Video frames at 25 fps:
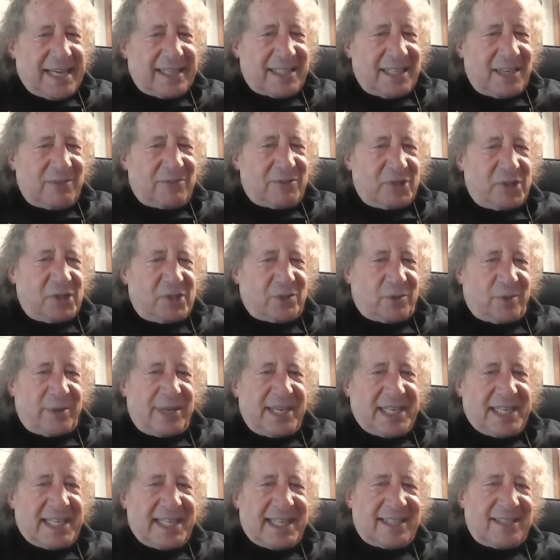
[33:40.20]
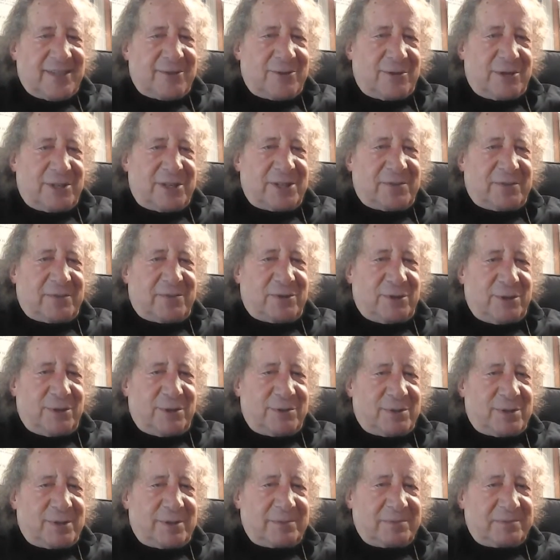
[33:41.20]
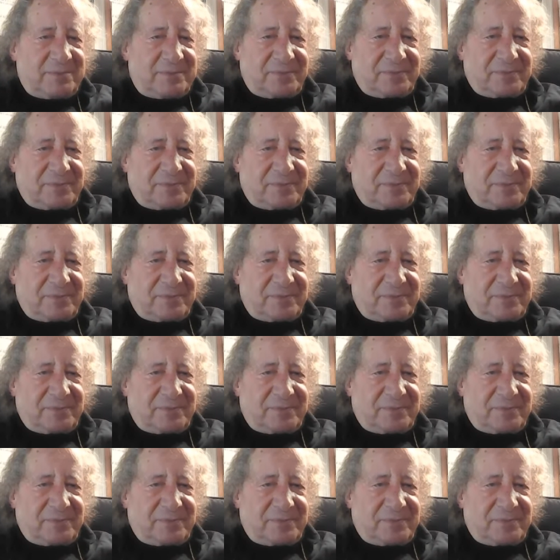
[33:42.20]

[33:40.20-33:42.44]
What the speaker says: that gives us 3 categories of truth.